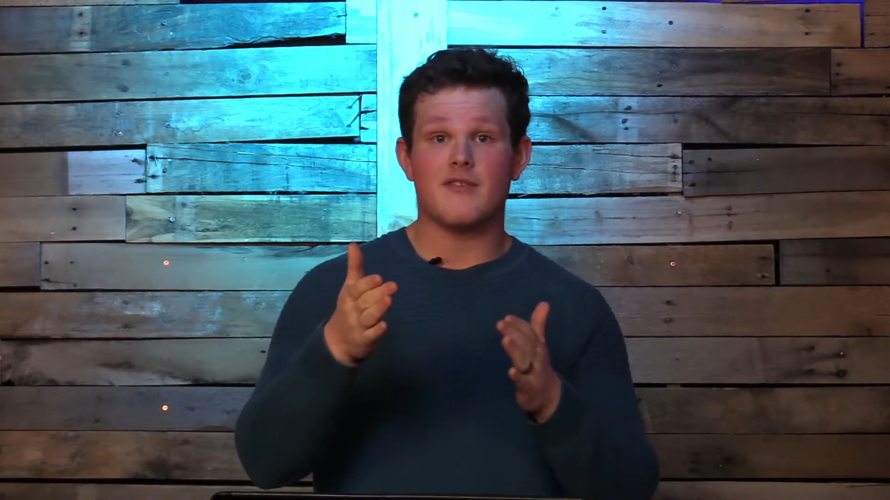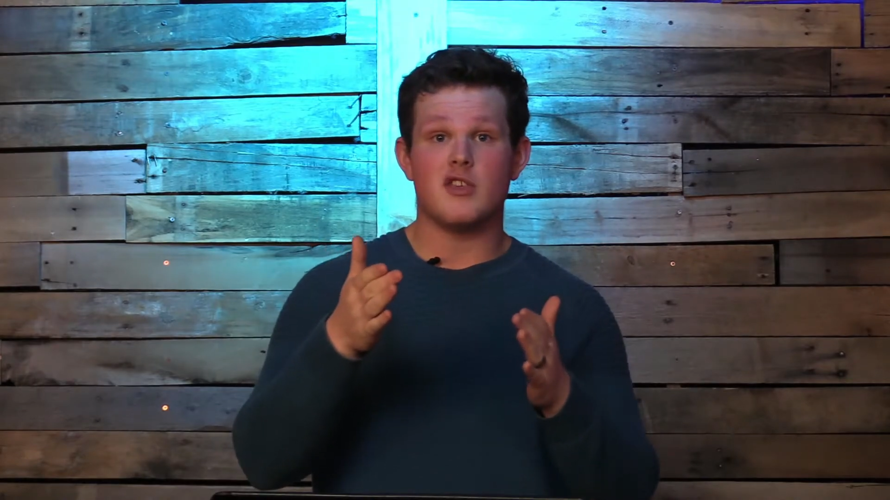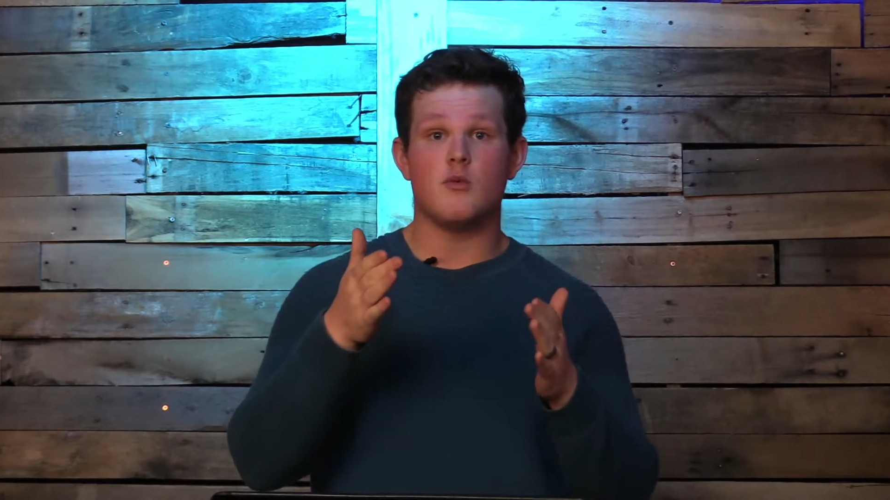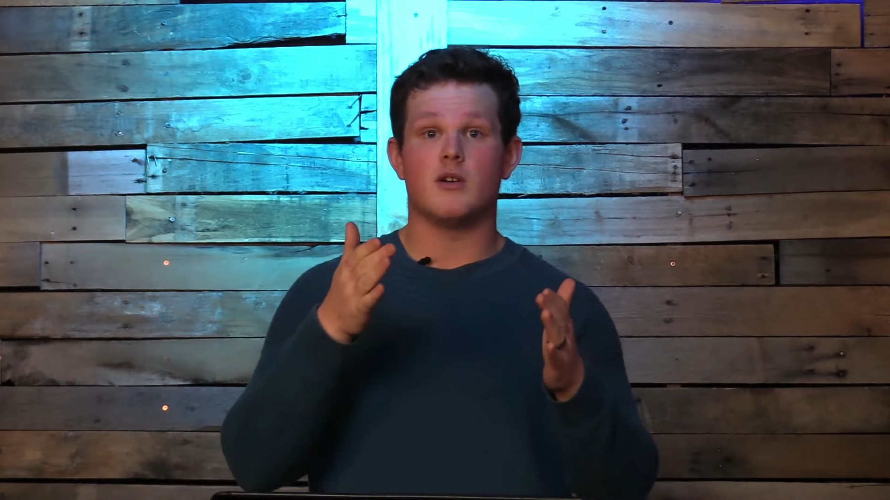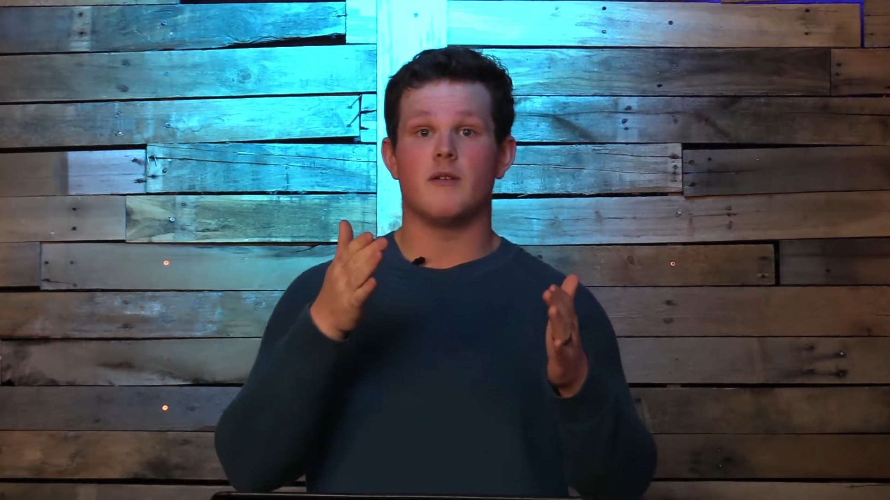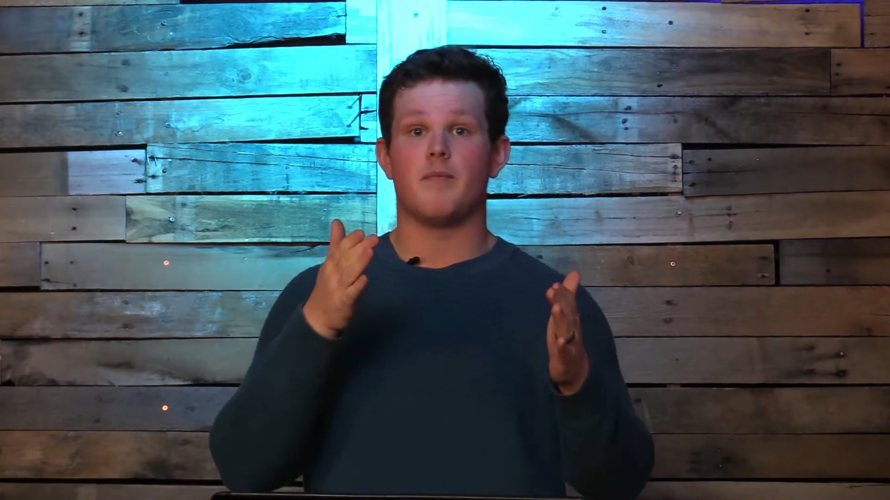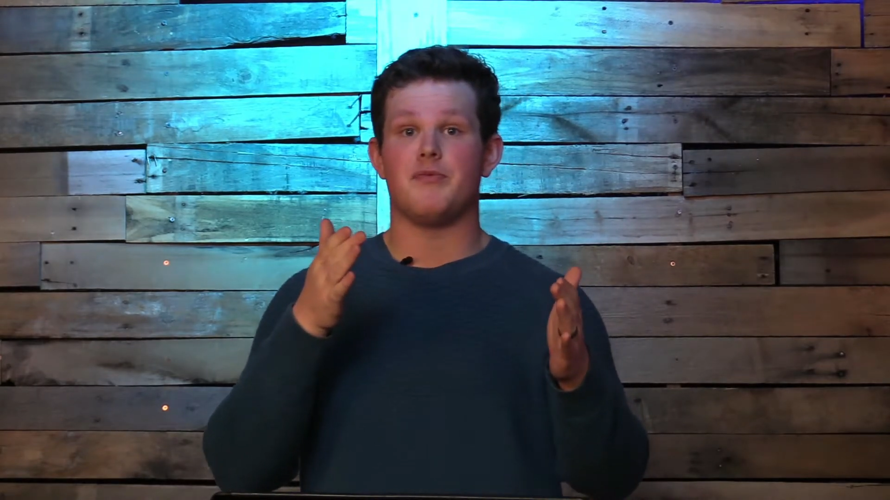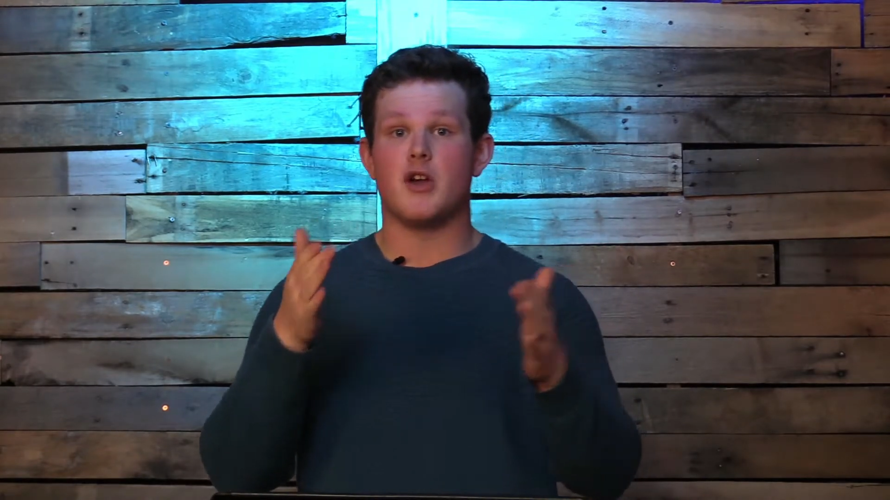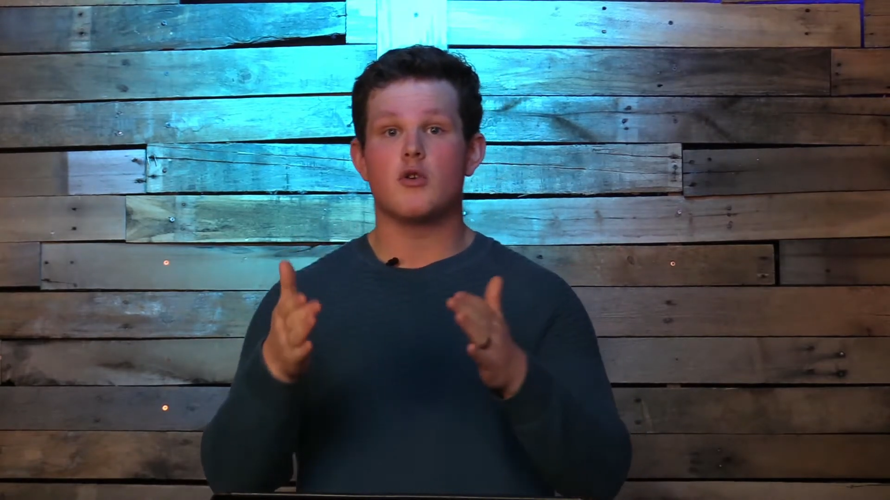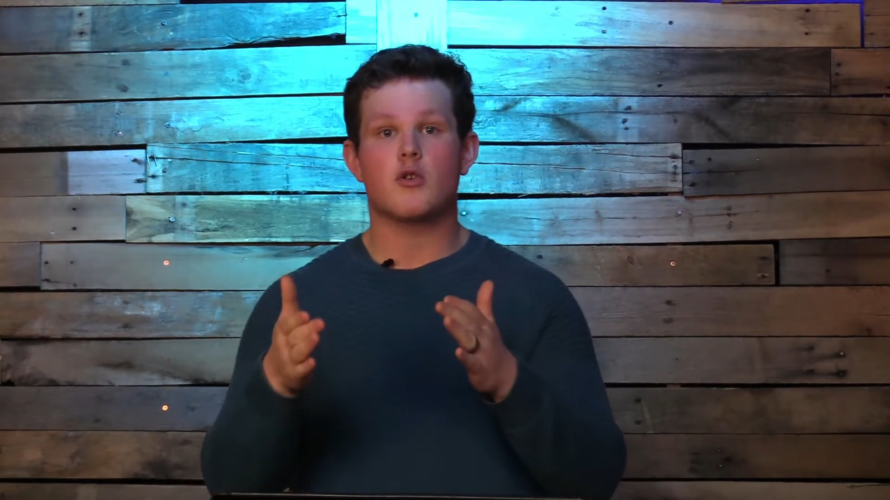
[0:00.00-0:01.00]
you will
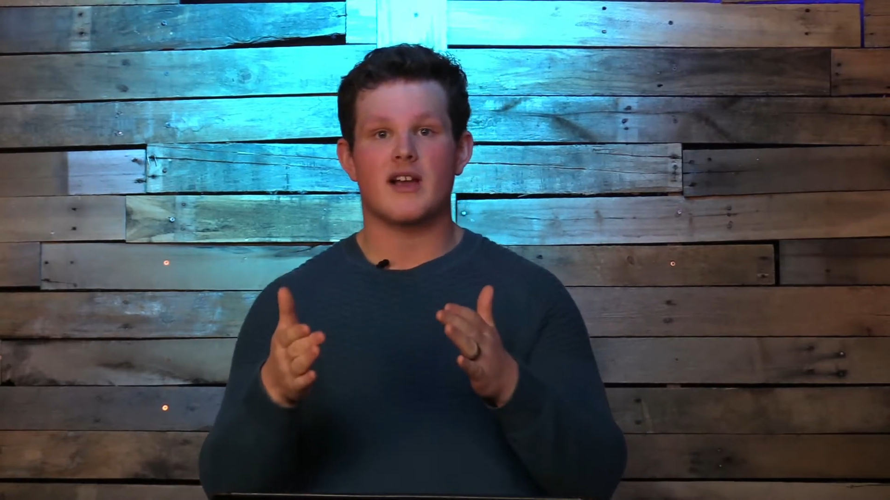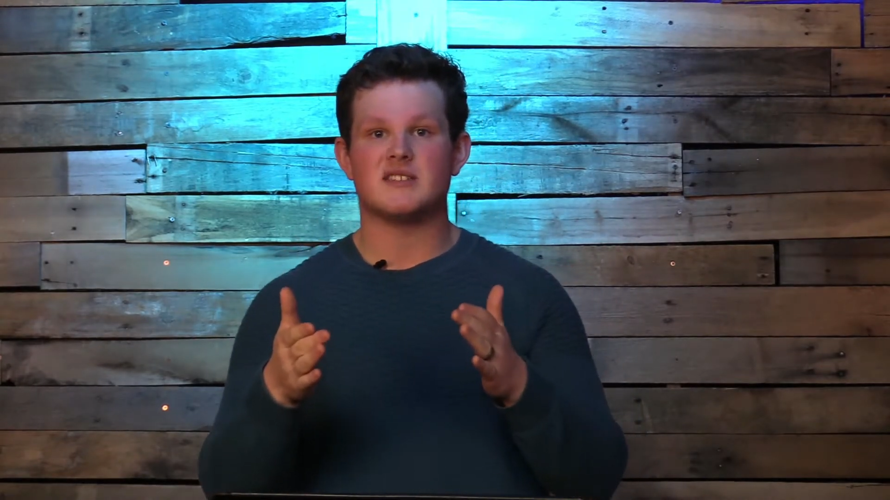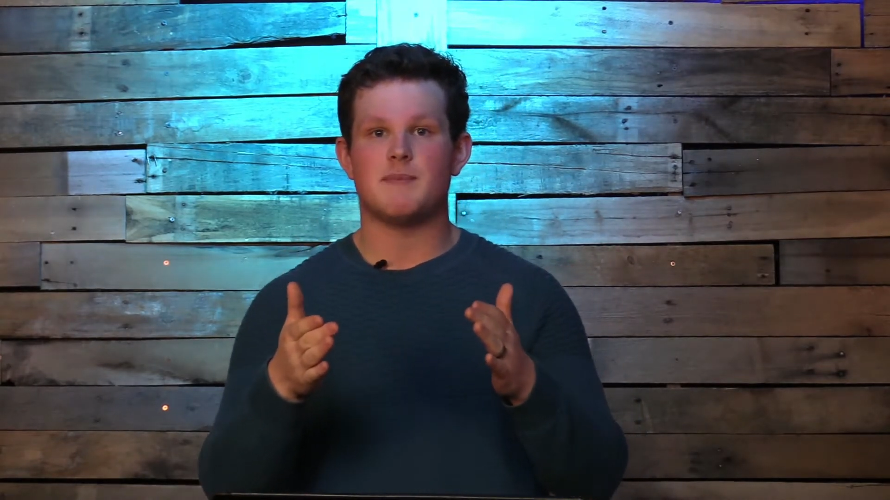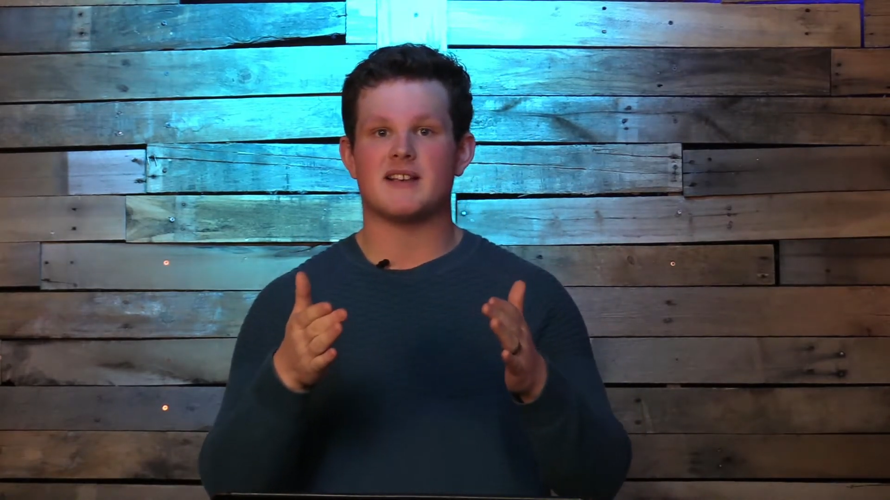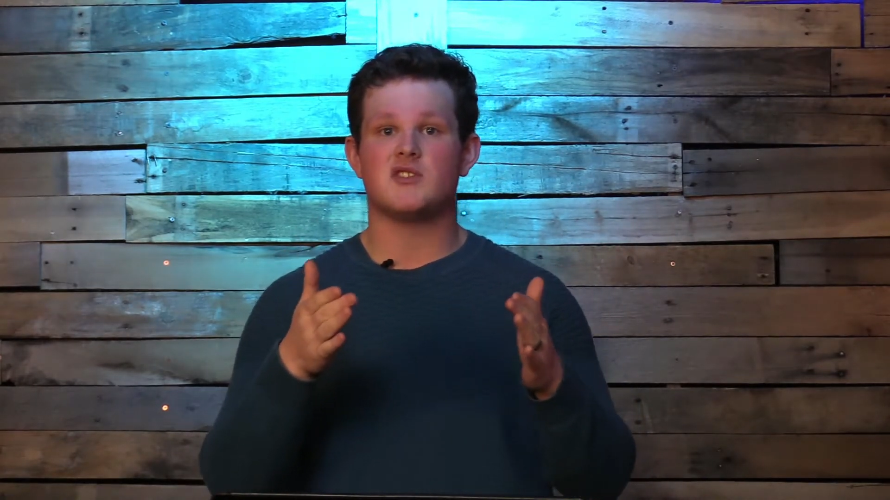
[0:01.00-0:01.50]
know Christ best,